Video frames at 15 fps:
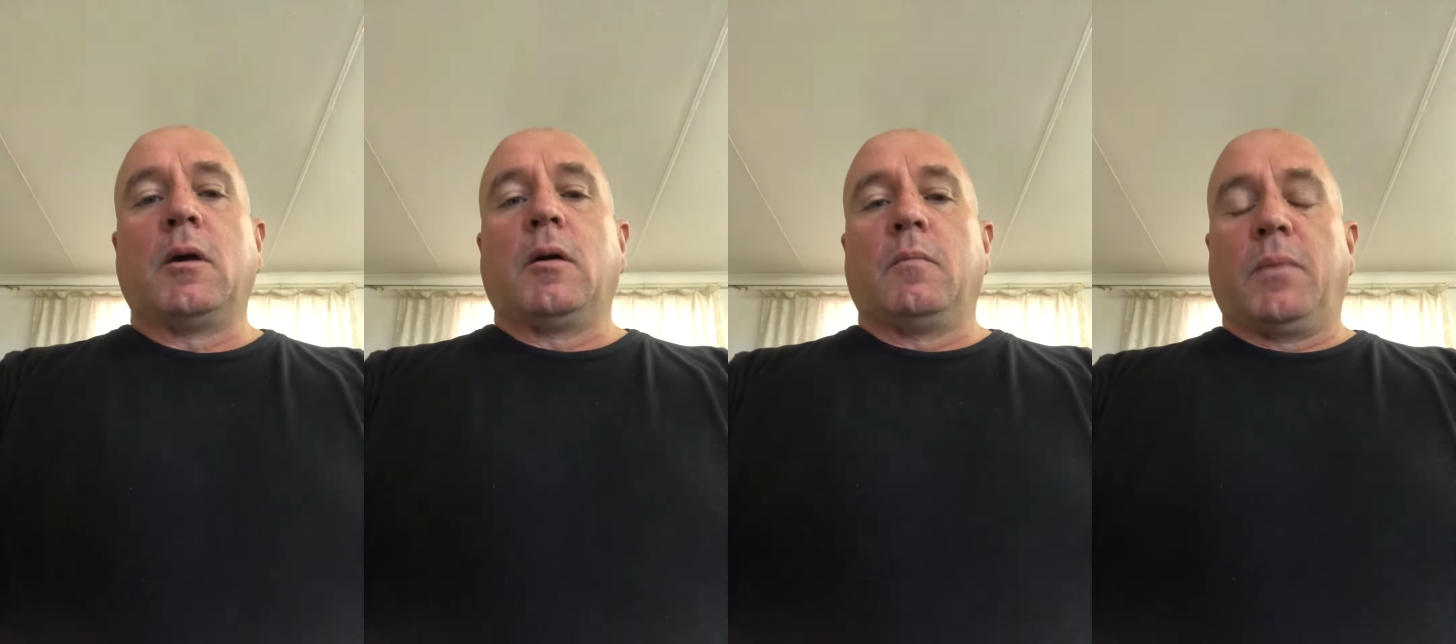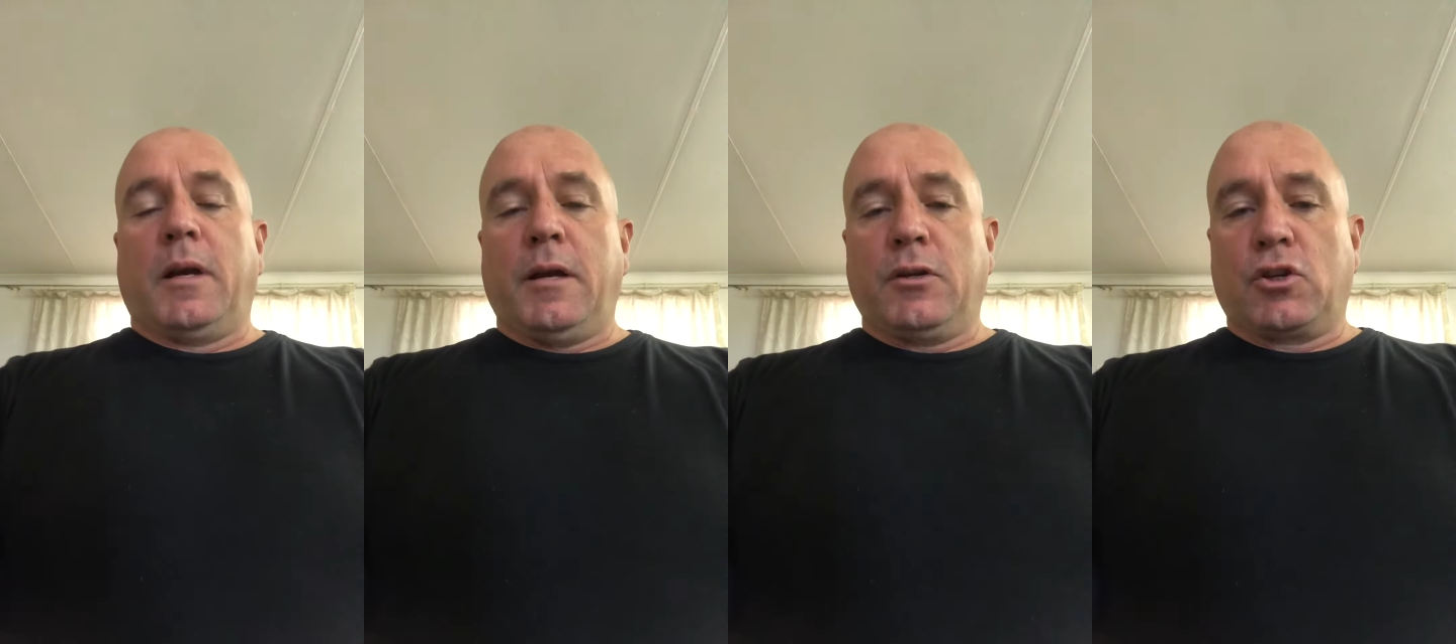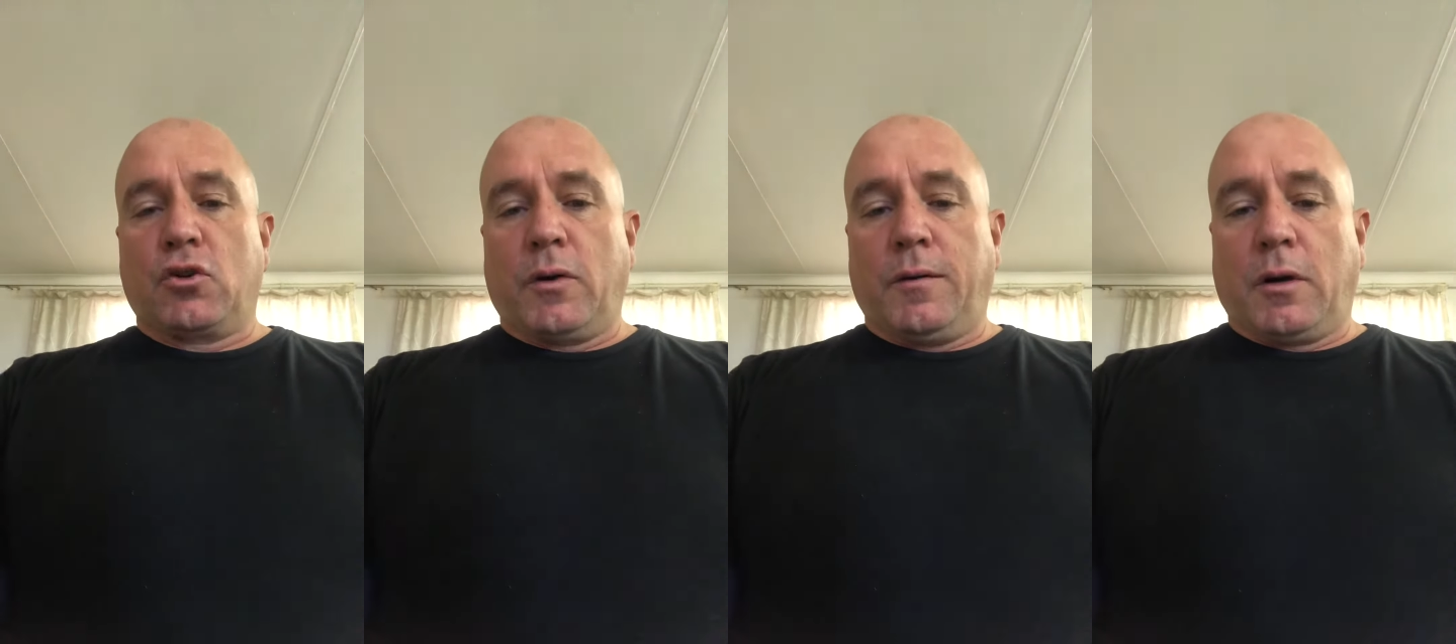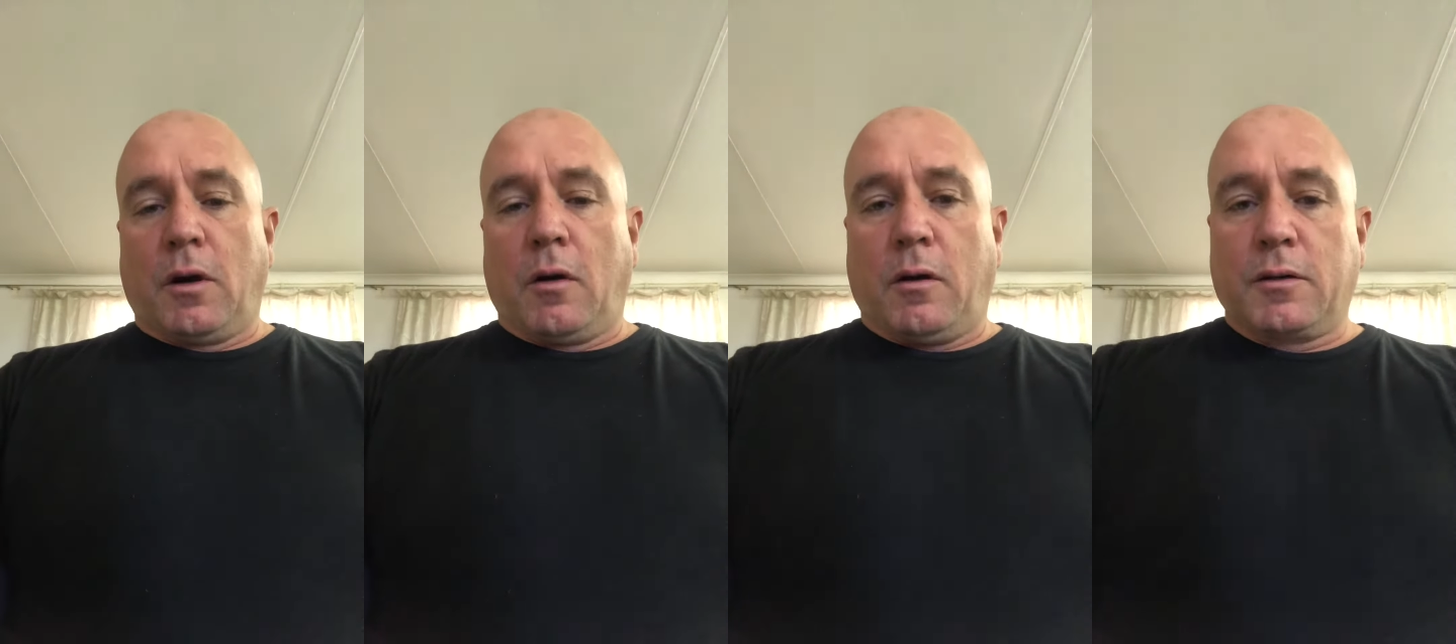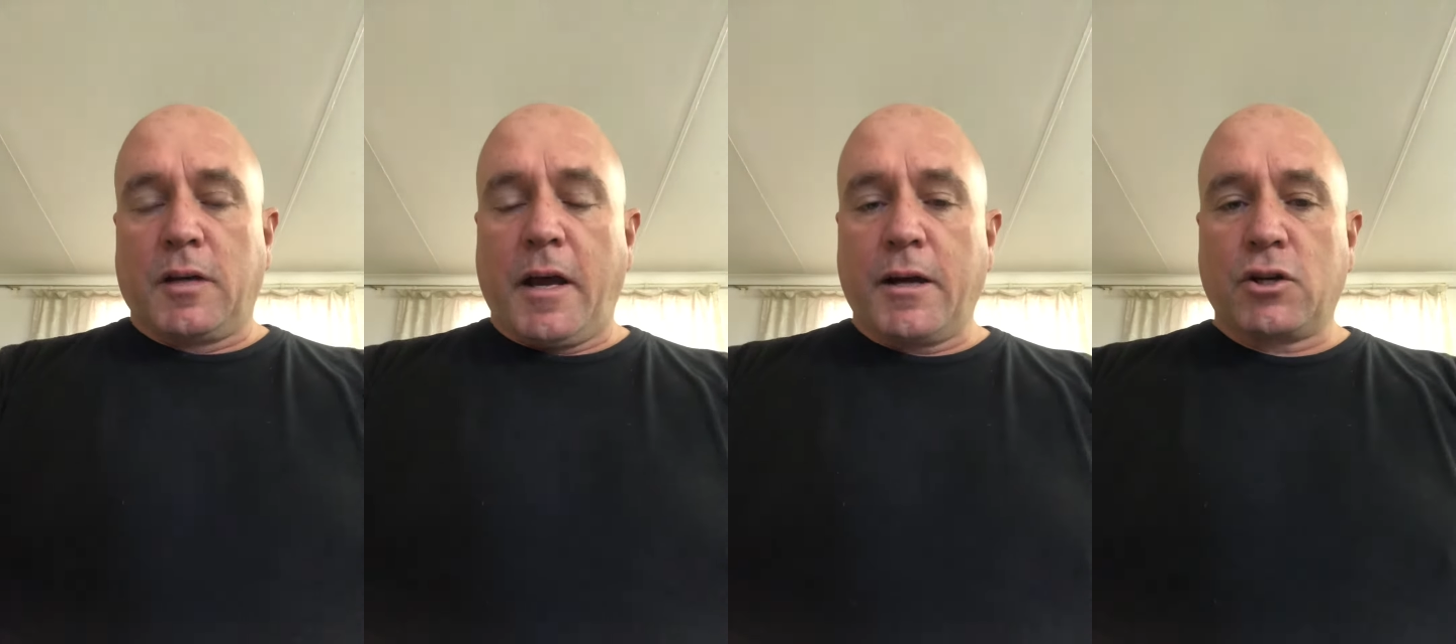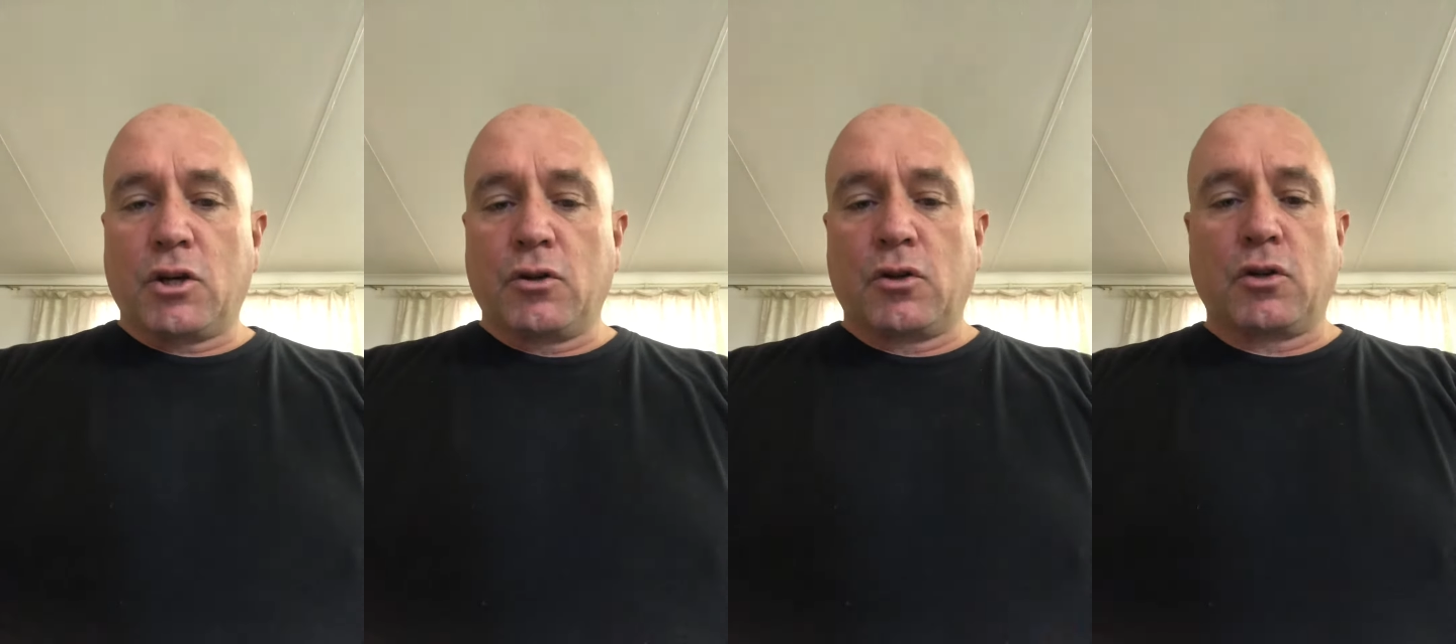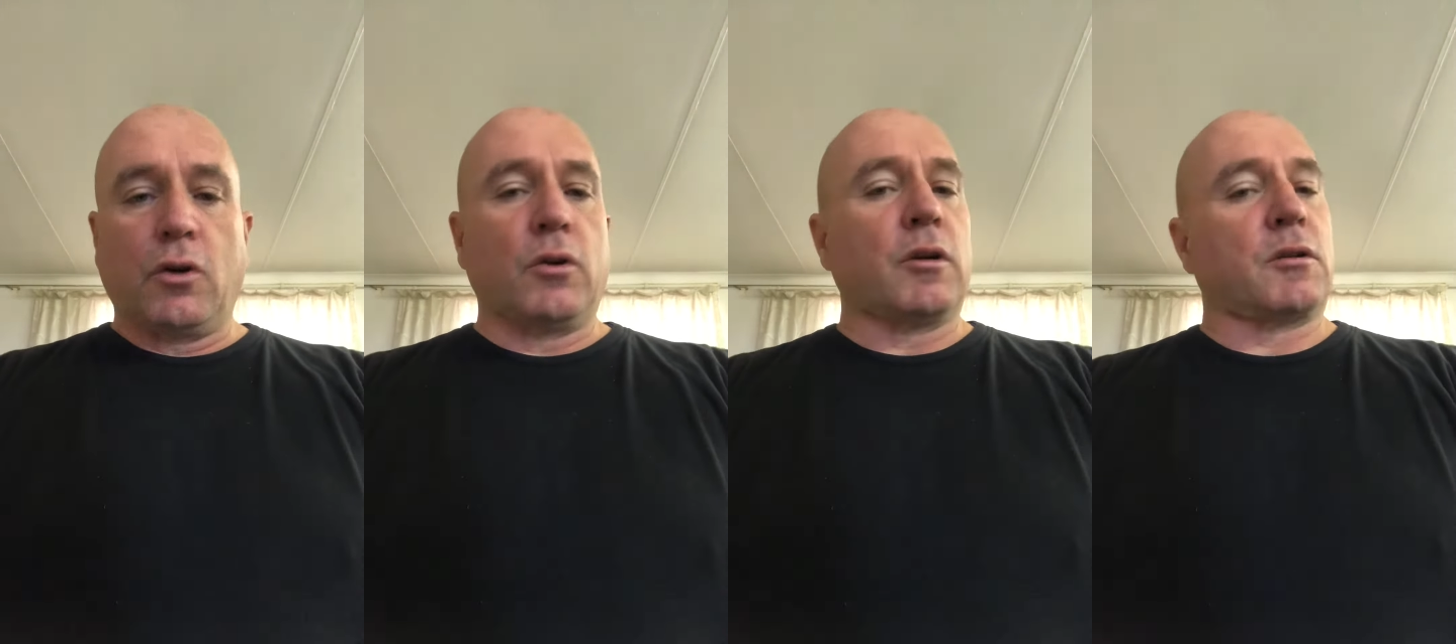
Please join the class action suit.